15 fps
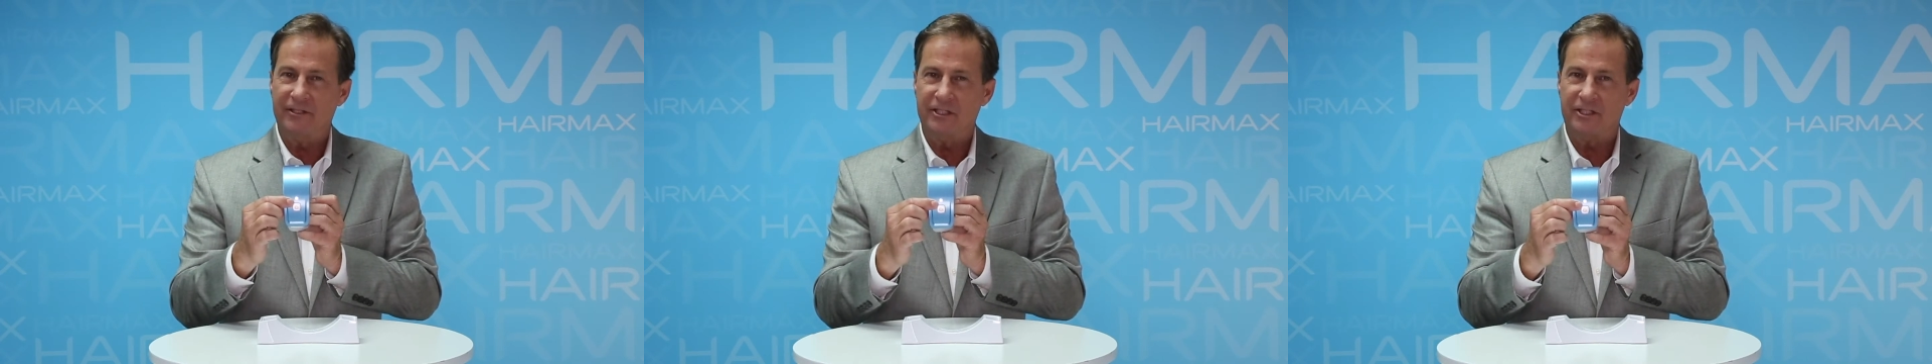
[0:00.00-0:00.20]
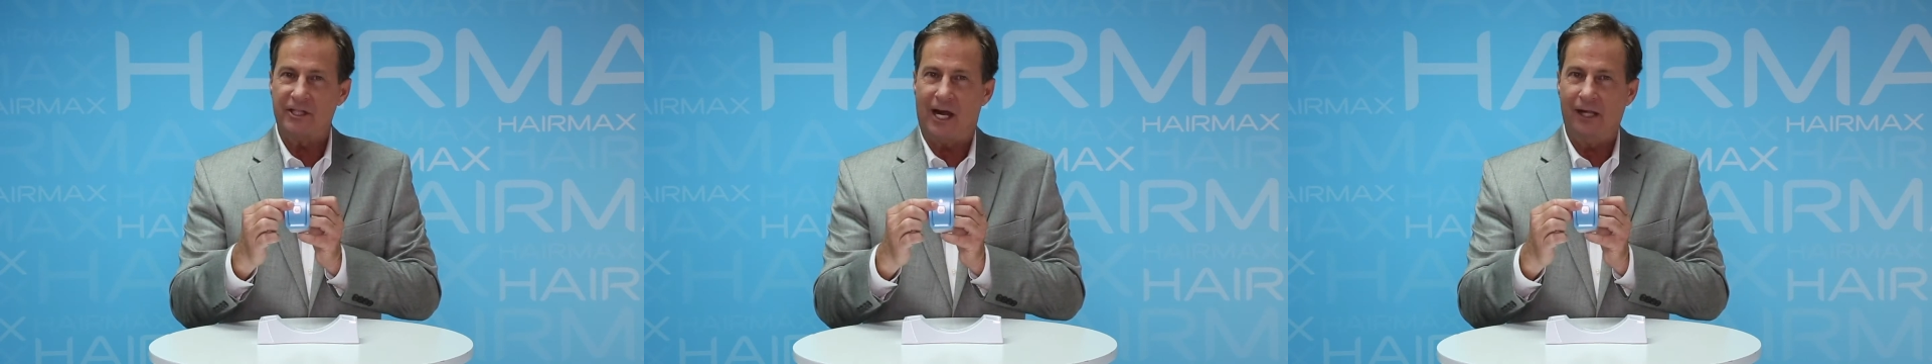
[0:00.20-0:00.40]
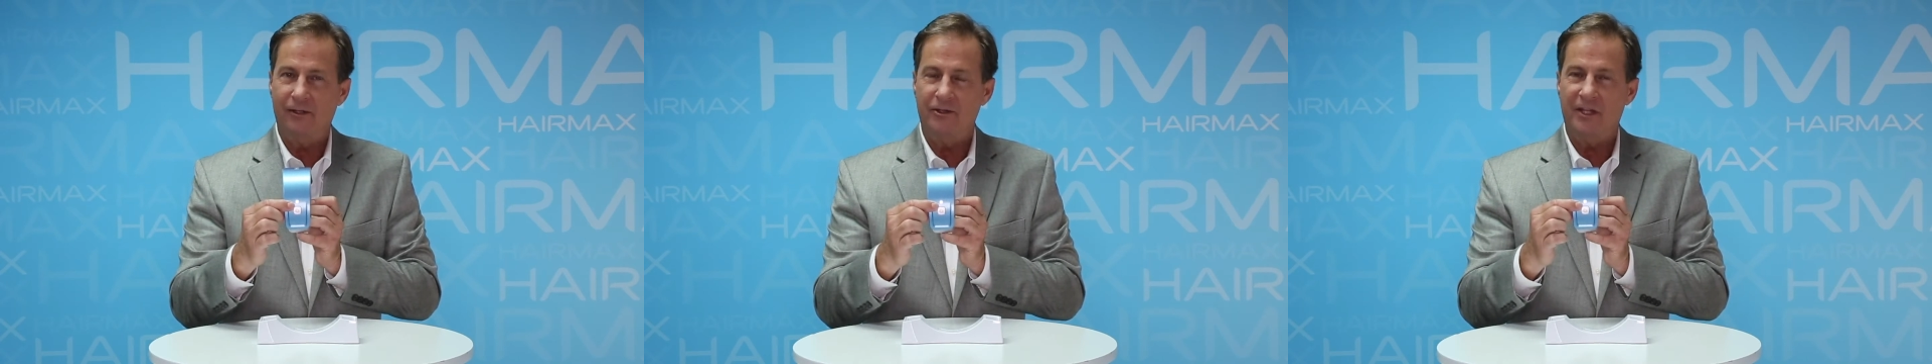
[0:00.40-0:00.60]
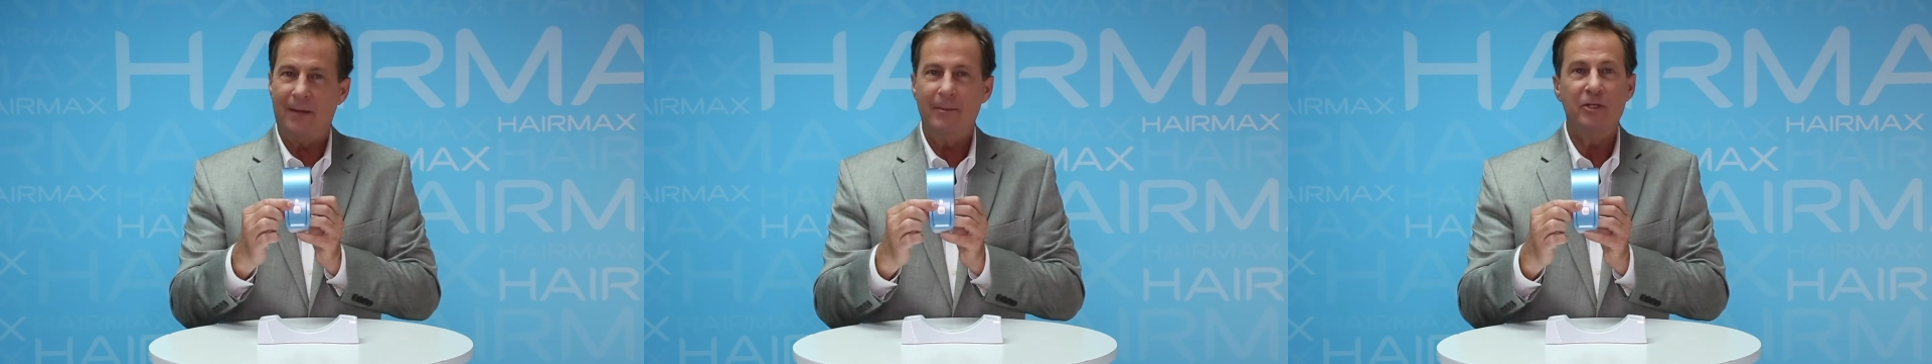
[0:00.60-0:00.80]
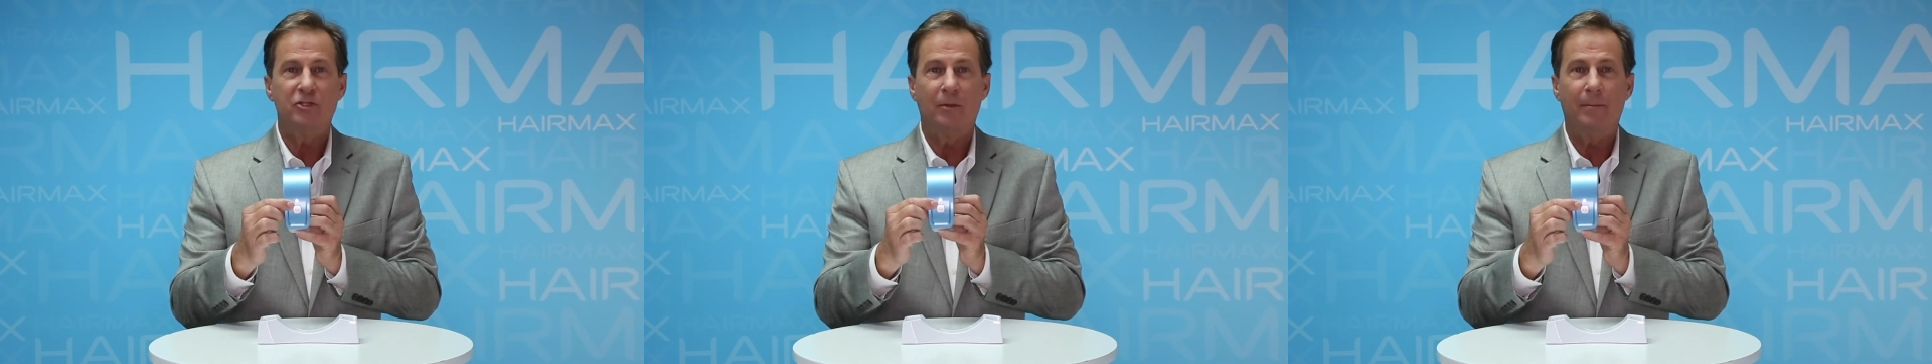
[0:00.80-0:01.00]
if it's
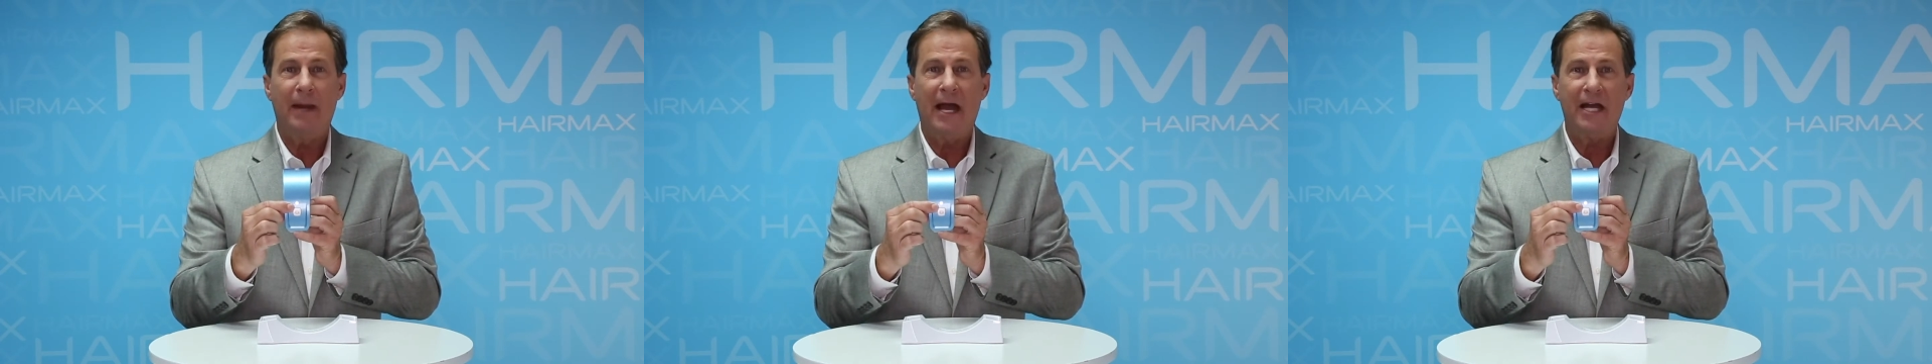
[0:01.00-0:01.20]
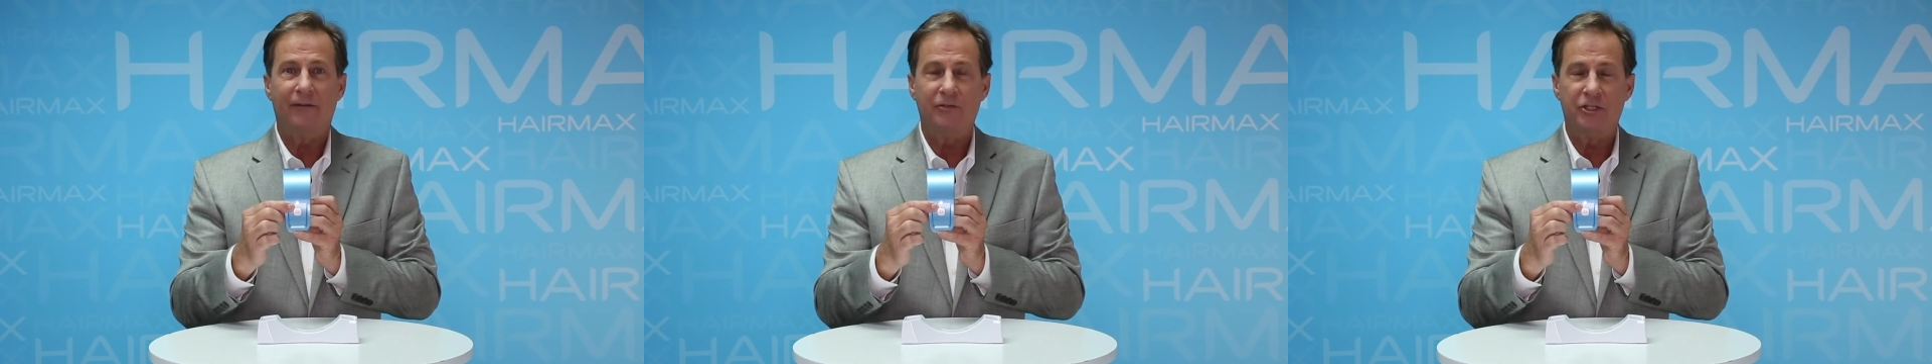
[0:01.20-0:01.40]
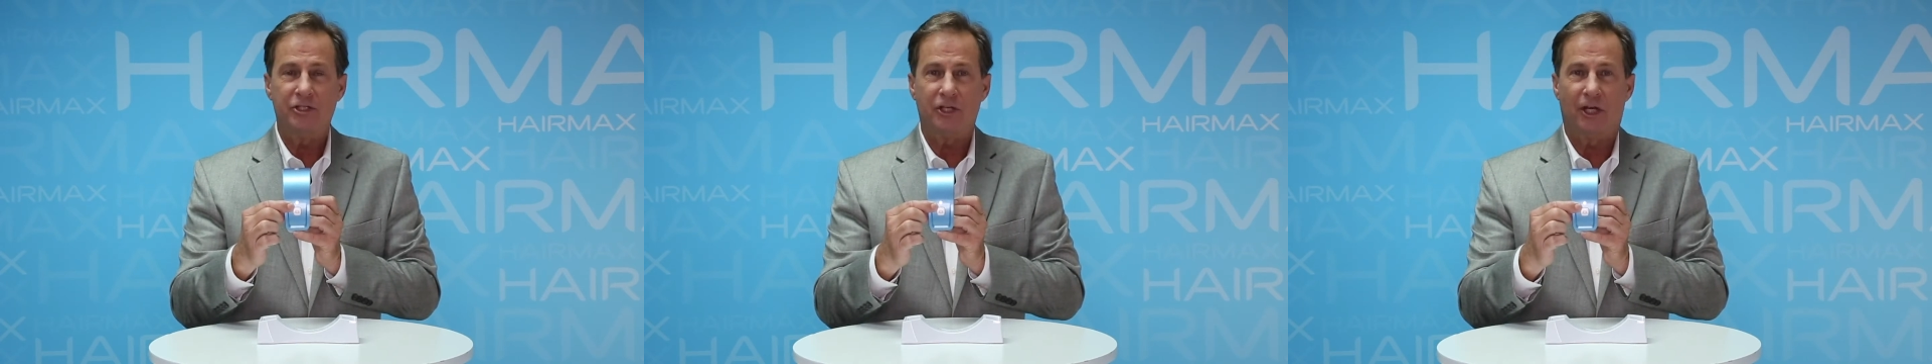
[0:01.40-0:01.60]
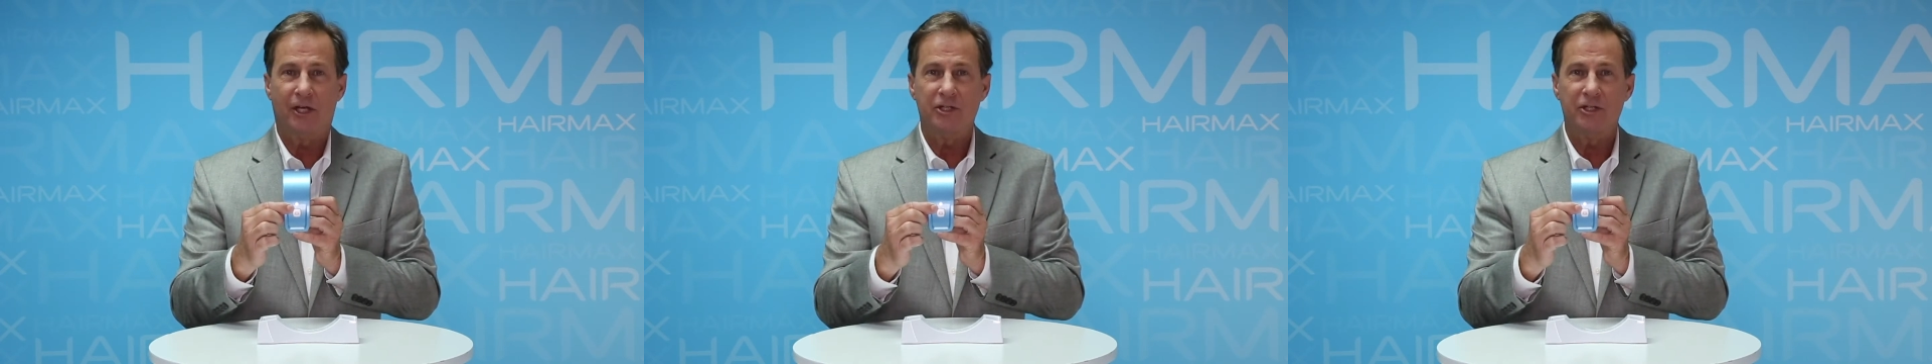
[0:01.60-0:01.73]
solid, that means your battery's